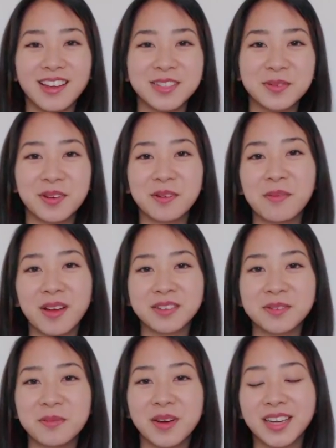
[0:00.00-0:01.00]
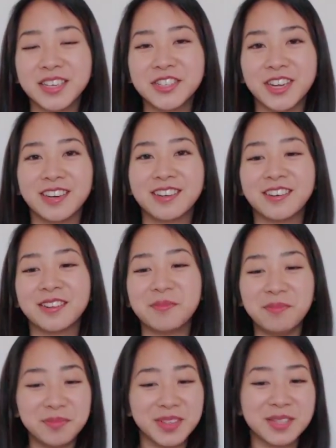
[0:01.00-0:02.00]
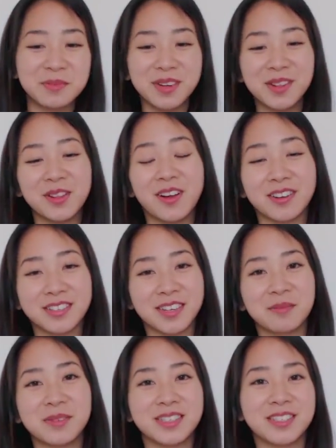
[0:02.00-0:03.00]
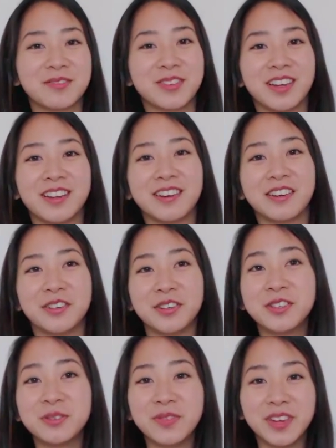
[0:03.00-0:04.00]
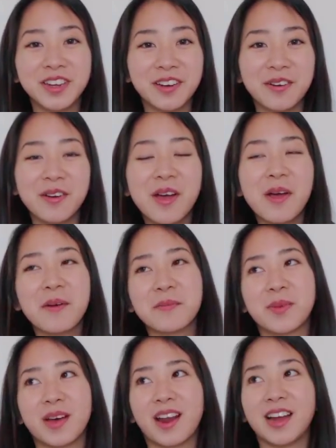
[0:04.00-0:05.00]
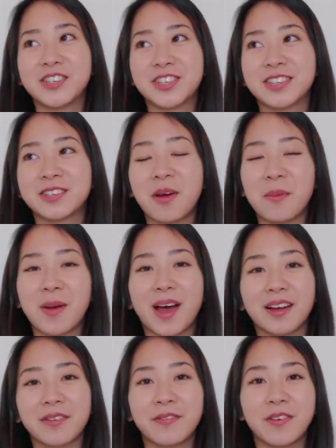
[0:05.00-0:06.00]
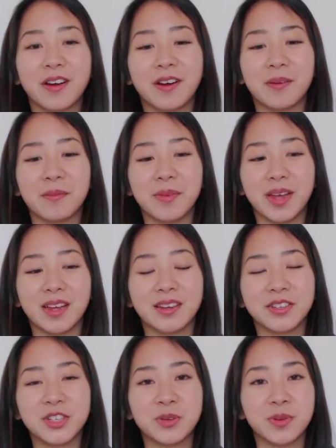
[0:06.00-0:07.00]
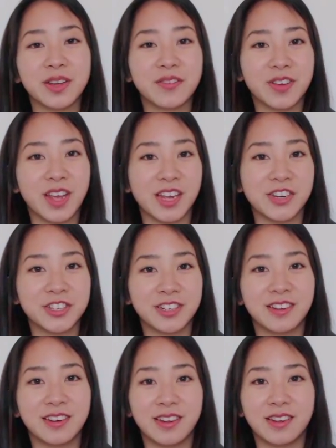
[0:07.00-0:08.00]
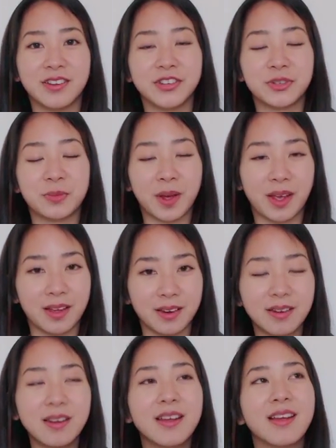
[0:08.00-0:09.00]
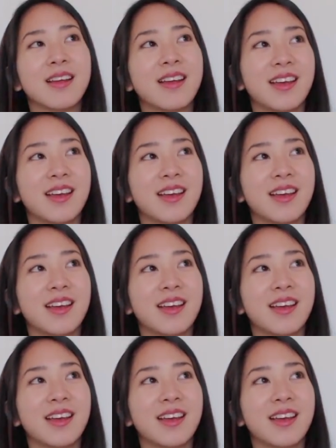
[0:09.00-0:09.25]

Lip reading: Hey guys, welcome back to my channel. It's been a long time since I've done a YouTube video, but I just got back from a 2-week vacation in Japan